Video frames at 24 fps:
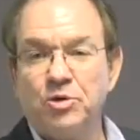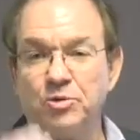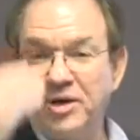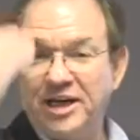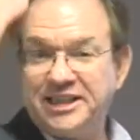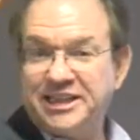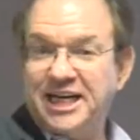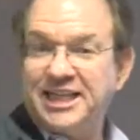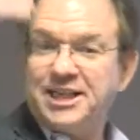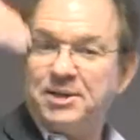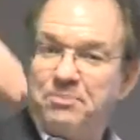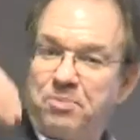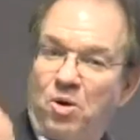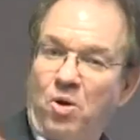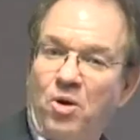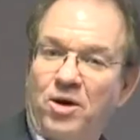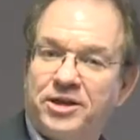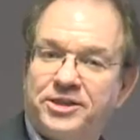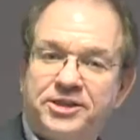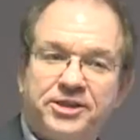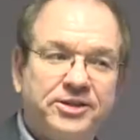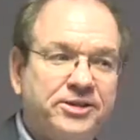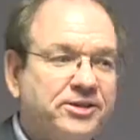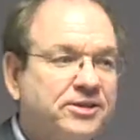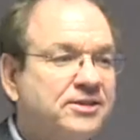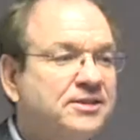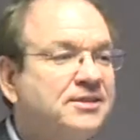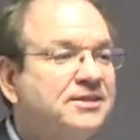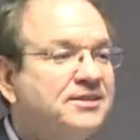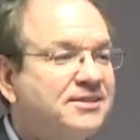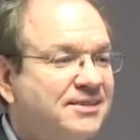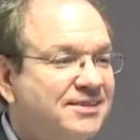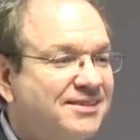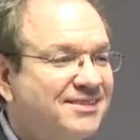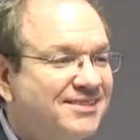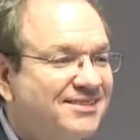rich and the poor too.
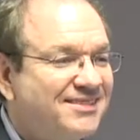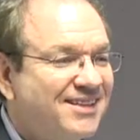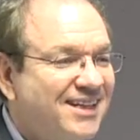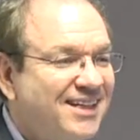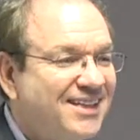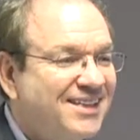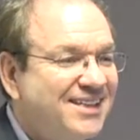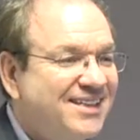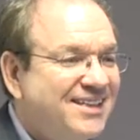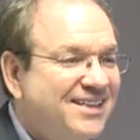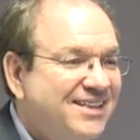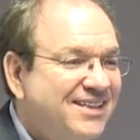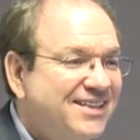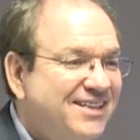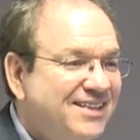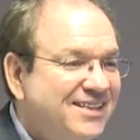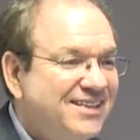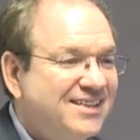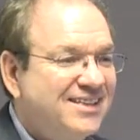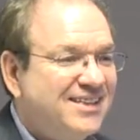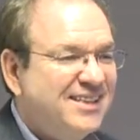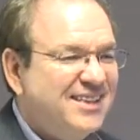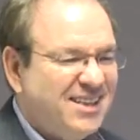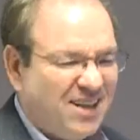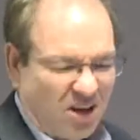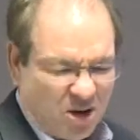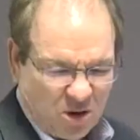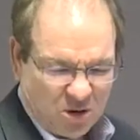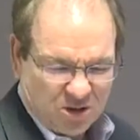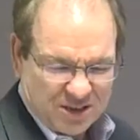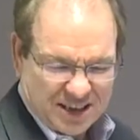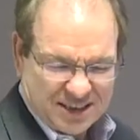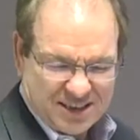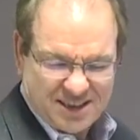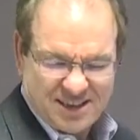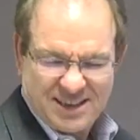Right? Oh,
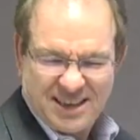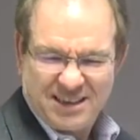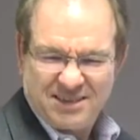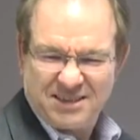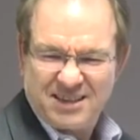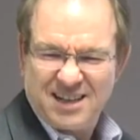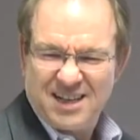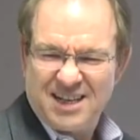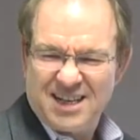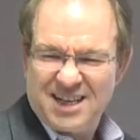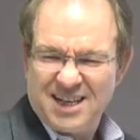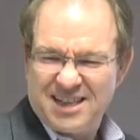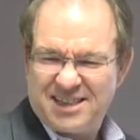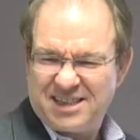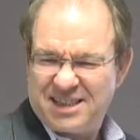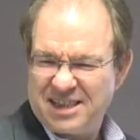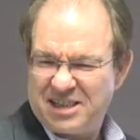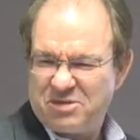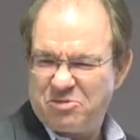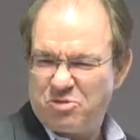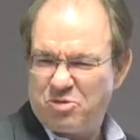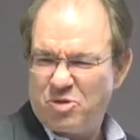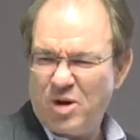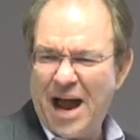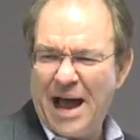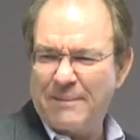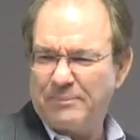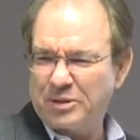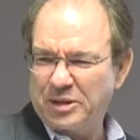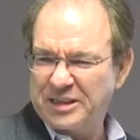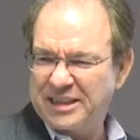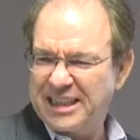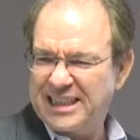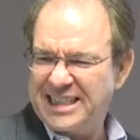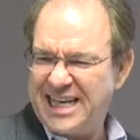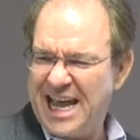it's this rabble
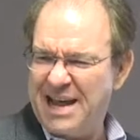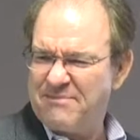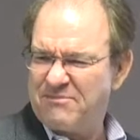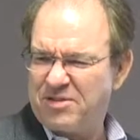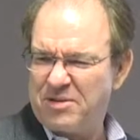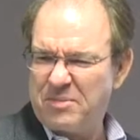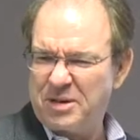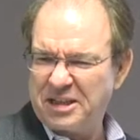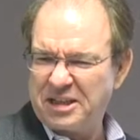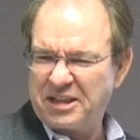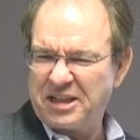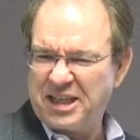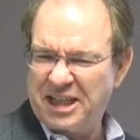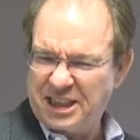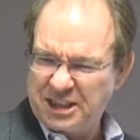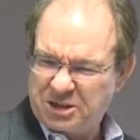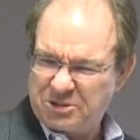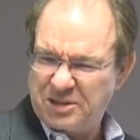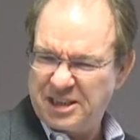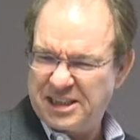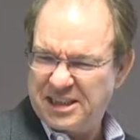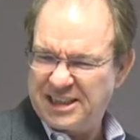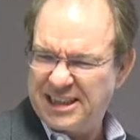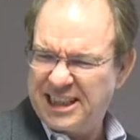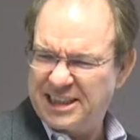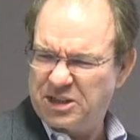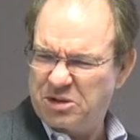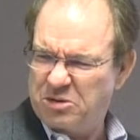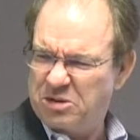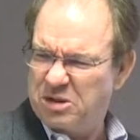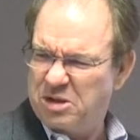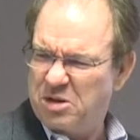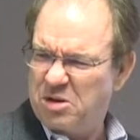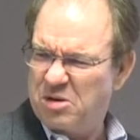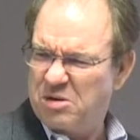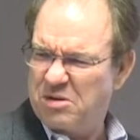that came from other countries and they
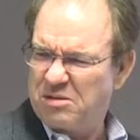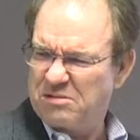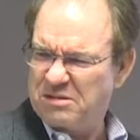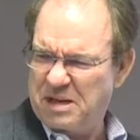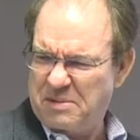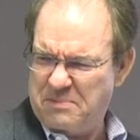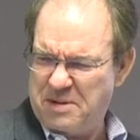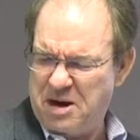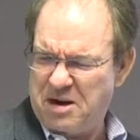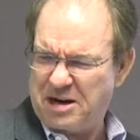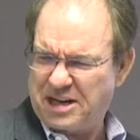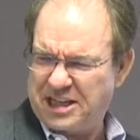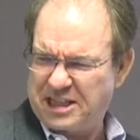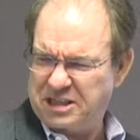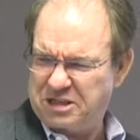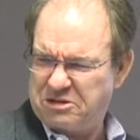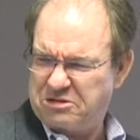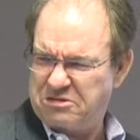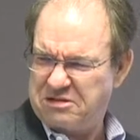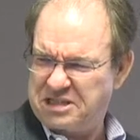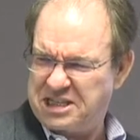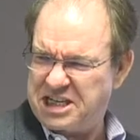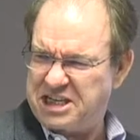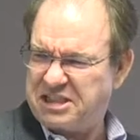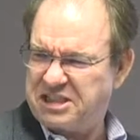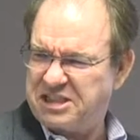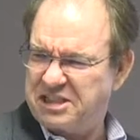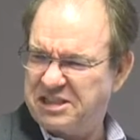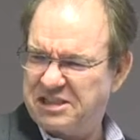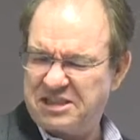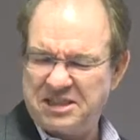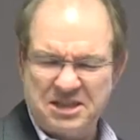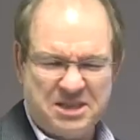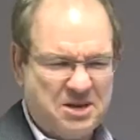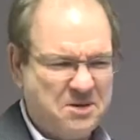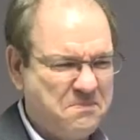don't know American
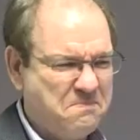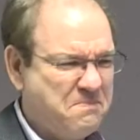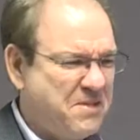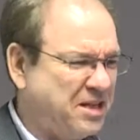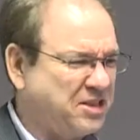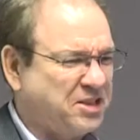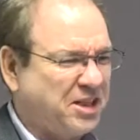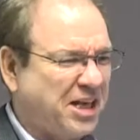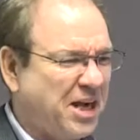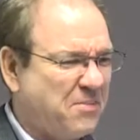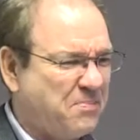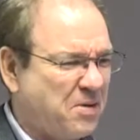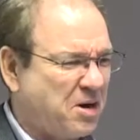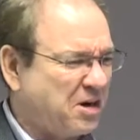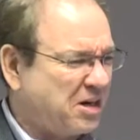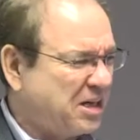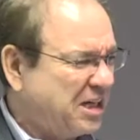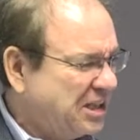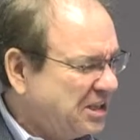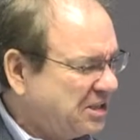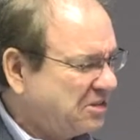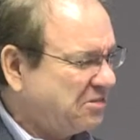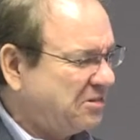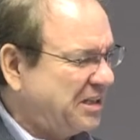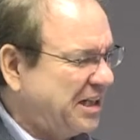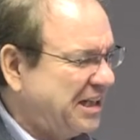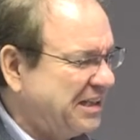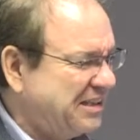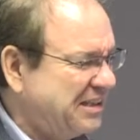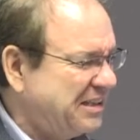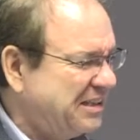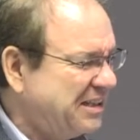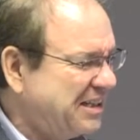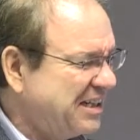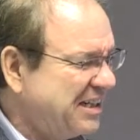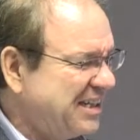traditions and they're messing up our country and
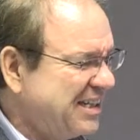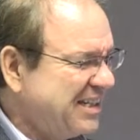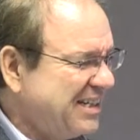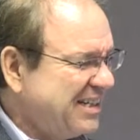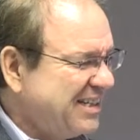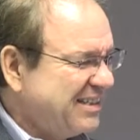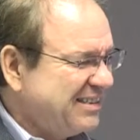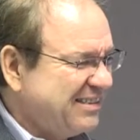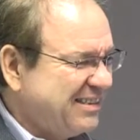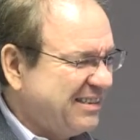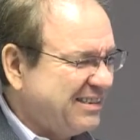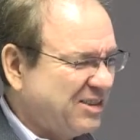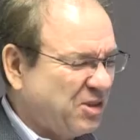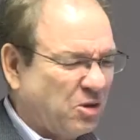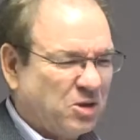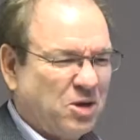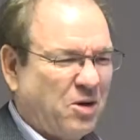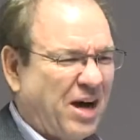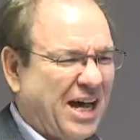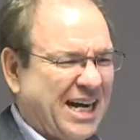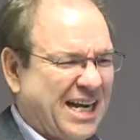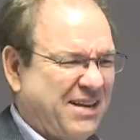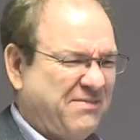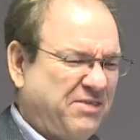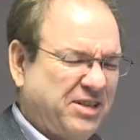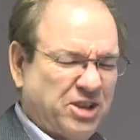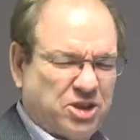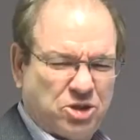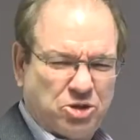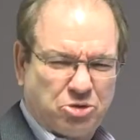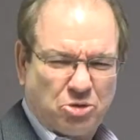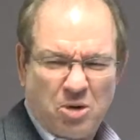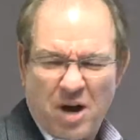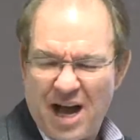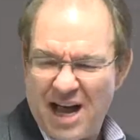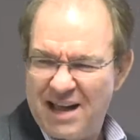they don't know how to even
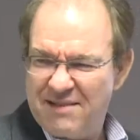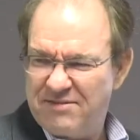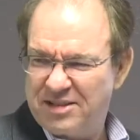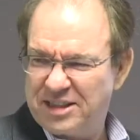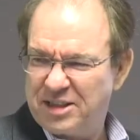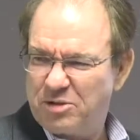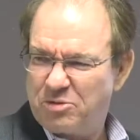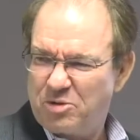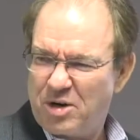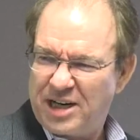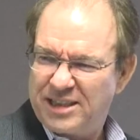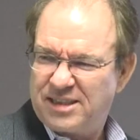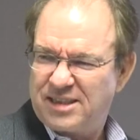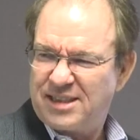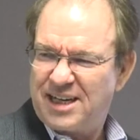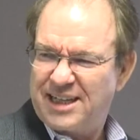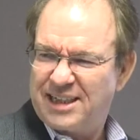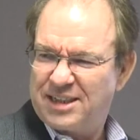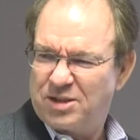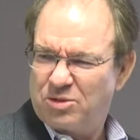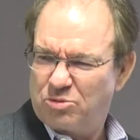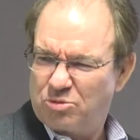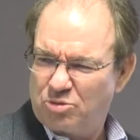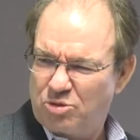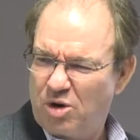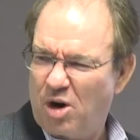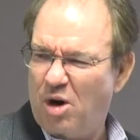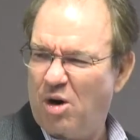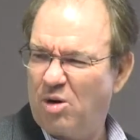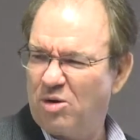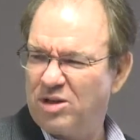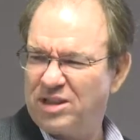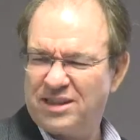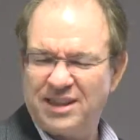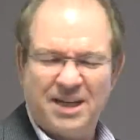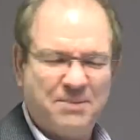drive on the right side of the
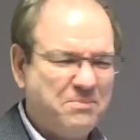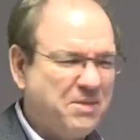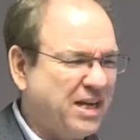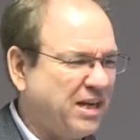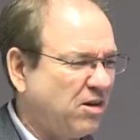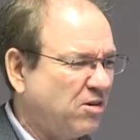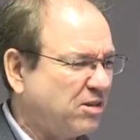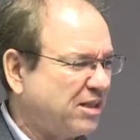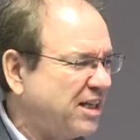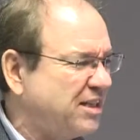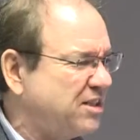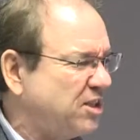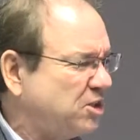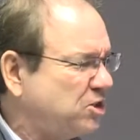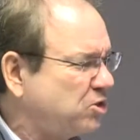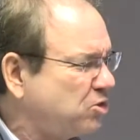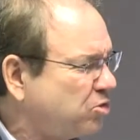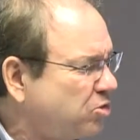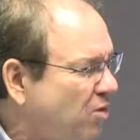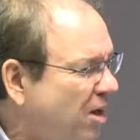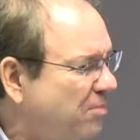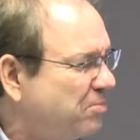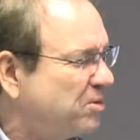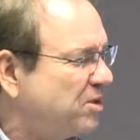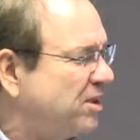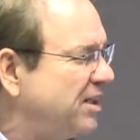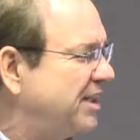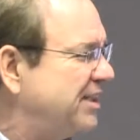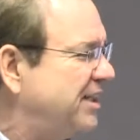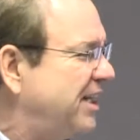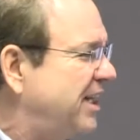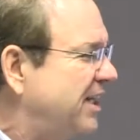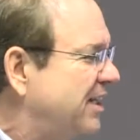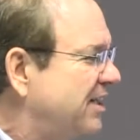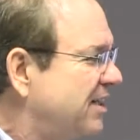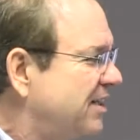road and they make all kinds of trouble and
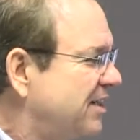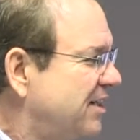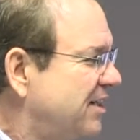they